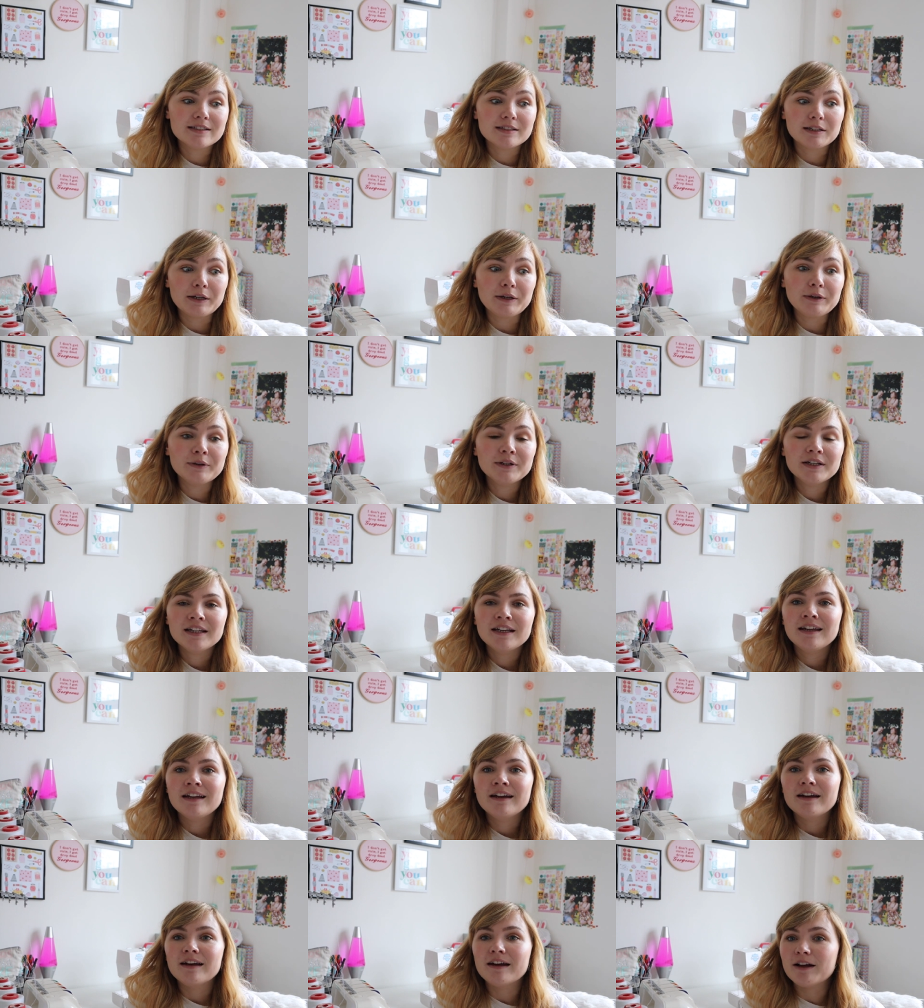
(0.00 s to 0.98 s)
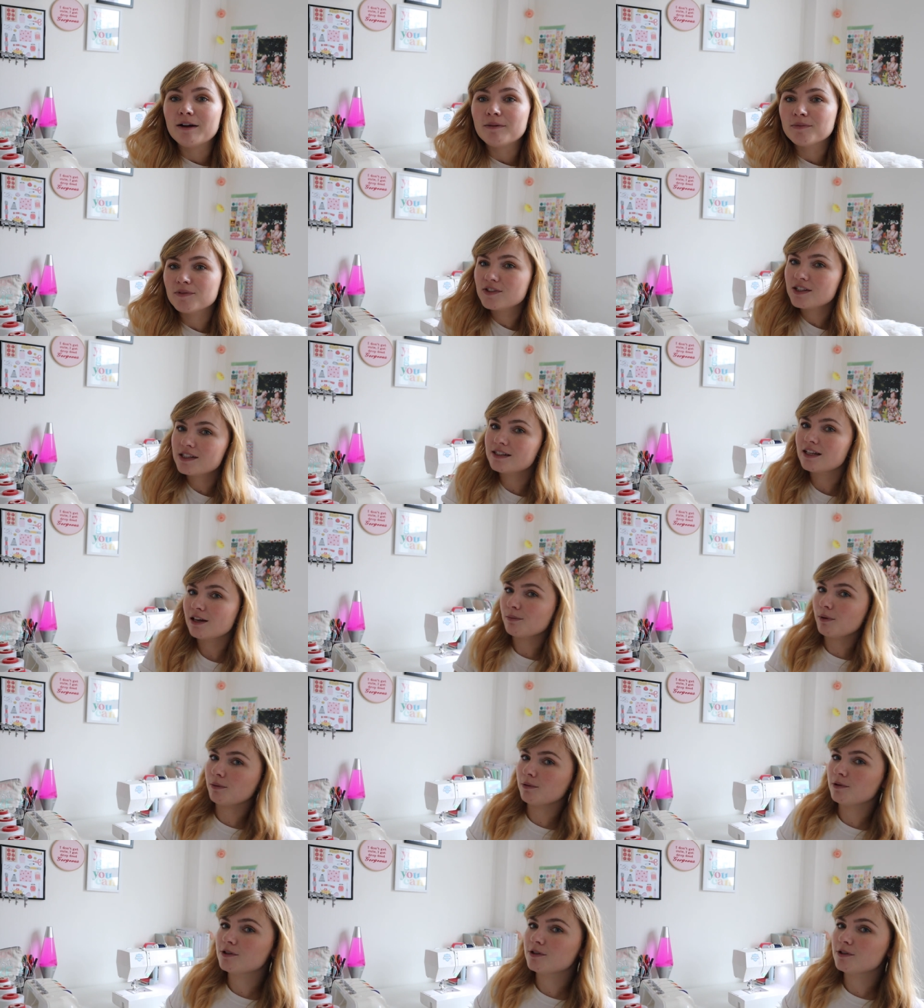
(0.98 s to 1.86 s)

So um, I've just set my